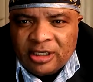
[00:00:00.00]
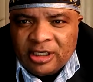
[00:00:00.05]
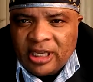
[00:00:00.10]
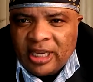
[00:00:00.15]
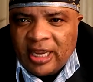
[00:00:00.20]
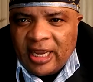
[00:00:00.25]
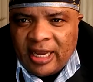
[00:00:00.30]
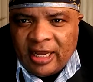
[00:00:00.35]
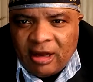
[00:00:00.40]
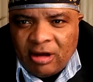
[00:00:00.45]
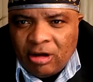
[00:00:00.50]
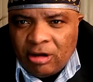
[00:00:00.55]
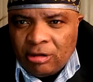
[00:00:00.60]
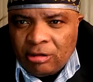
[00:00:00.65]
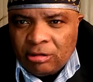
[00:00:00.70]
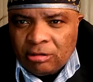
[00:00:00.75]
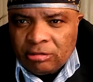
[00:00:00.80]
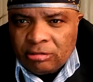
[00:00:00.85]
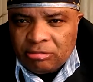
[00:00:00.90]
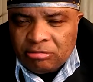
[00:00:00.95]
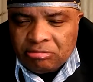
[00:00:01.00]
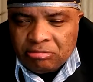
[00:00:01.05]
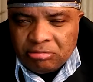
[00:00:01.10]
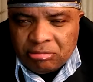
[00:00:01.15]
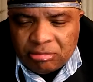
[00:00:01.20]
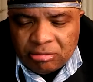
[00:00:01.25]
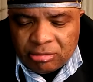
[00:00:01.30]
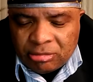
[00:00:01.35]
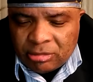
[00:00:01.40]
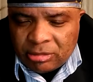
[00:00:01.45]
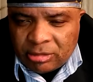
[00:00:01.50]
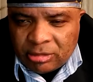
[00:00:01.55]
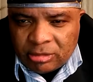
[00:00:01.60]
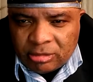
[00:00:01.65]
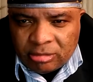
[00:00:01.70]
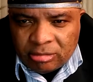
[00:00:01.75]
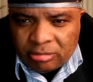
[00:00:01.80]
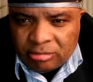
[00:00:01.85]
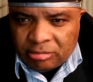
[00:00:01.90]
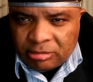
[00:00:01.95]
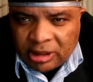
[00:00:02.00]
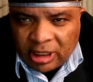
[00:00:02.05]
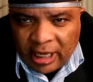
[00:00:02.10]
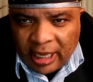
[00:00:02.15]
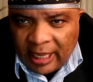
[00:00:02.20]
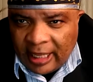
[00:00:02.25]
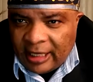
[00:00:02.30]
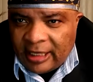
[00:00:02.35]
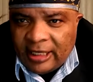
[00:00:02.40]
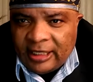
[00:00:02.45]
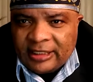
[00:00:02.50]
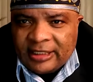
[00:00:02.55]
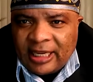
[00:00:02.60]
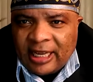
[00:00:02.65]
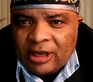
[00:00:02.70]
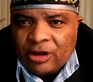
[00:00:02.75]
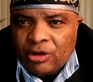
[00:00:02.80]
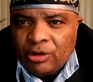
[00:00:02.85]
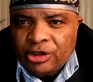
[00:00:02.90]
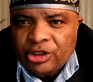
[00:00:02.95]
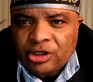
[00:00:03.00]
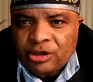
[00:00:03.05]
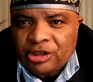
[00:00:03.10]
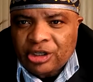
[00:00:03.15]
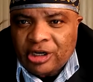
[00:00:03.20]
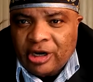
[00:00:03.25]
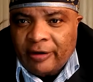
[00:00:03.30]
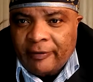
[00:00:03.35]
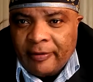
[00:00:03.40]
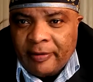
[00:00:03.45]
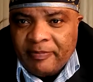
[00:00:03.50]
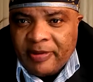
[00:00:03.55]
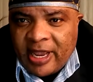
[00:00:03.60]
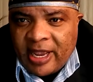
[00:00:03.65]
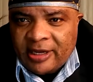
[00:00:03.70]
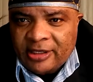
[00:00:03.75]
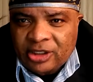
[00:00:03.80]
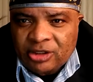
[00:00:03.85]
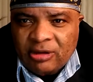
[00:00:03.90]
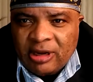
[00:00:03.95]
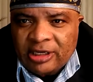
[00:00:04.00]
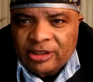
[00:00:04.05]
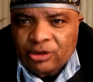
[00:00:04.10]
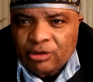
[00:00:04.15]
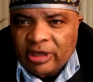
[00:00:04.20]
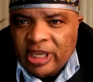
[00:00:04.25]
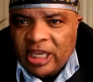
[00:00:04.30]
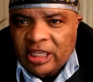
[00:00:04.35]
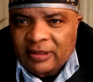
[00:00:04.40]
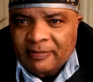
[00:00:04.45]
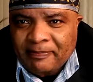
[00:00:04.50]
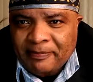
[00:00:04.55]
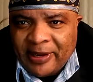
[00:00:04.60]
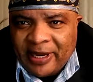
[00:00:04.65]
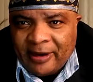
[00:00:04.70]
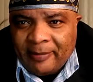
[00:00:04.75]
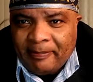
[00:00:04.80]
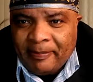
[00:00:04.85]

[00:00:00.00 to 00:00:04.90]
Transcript: They are all, the elite are going to the Caribbean so as to get better